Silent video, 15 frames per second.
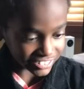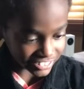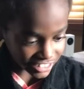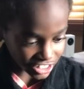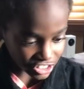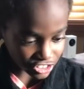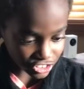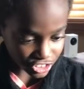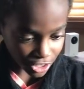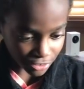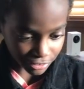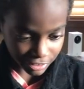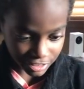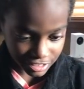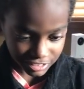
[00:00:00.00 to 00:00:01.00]
Dear
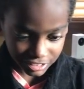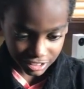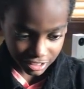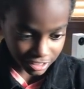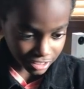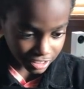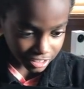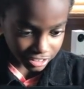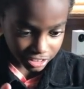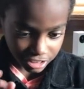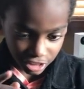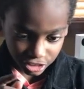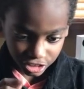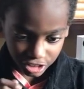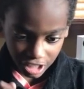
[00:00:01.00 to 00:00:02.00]
Jonah, su
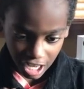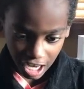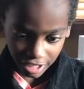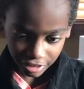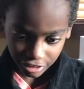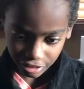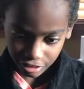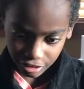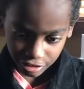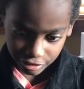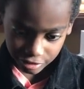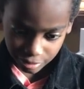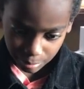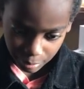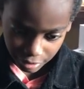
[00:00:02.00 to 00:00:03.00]
such an honor
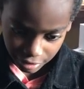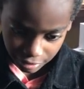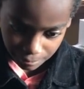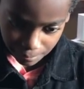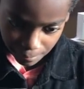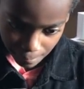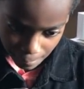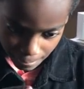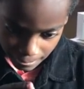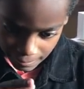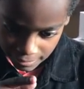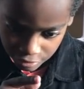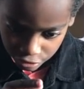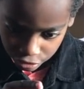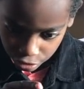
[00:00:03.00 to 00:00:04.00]
to be,
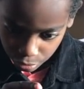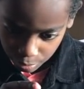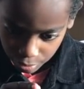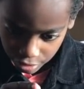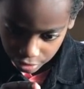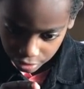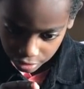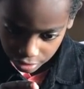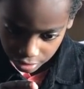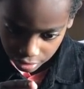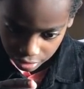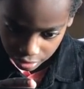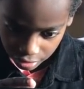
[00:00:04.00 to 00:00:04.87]
to be